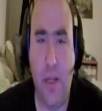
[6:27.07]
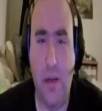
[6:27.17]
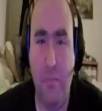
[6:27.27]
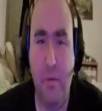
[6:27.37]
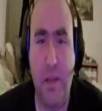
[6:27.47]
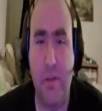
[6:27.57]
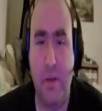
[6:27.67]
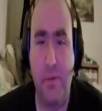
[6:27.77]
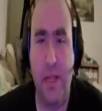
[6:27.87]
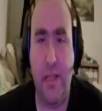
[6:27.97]
Please don't show me
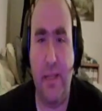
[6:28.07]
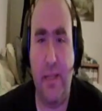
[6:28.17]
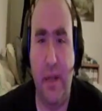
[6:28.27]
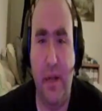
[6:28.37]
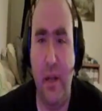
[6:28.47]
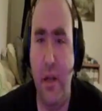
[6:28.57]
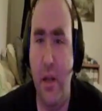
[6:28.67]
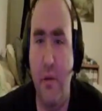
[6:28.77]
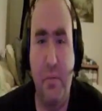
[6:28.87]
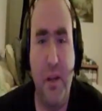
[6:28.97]
Classic Sonic. Please
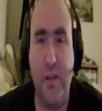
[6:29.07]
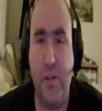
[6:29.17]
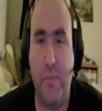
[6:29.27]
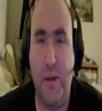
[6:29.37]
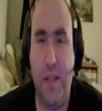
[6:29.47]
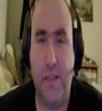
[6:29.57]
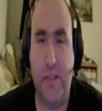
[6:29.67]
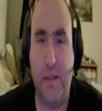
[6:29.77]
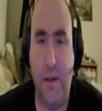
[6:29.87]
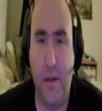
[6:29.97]
don't show me Classic Sonic.